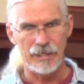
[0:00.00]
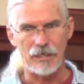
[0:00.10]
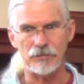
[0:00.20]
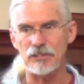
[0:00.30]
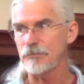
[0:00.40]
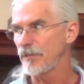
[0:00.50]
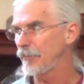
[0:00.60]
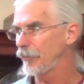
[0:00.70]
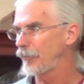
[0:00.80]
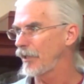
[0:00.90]
How did these
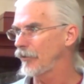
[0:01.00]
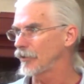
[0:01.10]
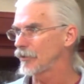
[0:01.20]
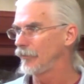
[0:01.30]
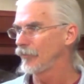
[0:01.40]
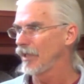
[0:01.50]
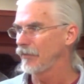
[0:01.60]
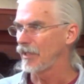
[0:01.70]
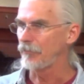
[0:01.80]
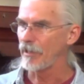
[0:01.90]
people perish?
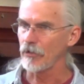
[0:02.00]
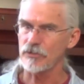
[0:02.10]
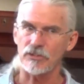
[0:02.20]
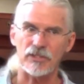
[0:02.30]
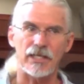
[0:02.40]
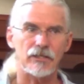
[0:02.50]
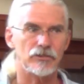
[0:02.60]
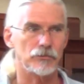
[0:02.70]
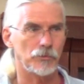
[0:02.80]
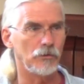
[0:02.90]
They perished at the
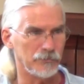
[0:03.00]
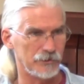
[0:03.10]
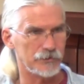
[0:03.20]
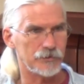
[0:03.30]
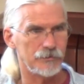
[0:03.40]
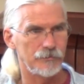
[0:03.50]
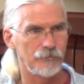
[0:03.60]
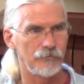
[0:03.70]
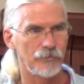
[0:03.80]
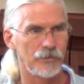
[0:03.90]
hands of the Romans.
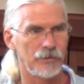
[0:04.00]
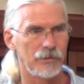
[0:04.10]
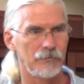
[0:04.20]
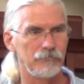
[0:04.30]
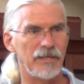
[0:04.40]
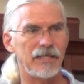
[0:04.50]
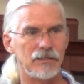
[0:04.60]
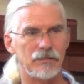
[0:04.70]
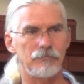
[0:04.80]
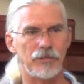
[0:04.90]
Many
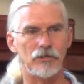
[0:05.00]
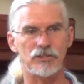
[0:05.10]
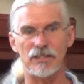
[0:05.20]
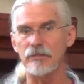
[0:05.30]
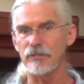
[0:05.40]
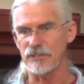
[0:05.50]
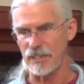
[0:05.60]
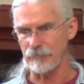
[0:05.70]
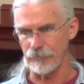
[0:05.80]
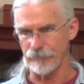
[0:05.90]
of them perished in the
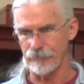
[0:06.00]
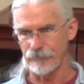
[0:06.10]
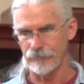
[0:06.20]
temple.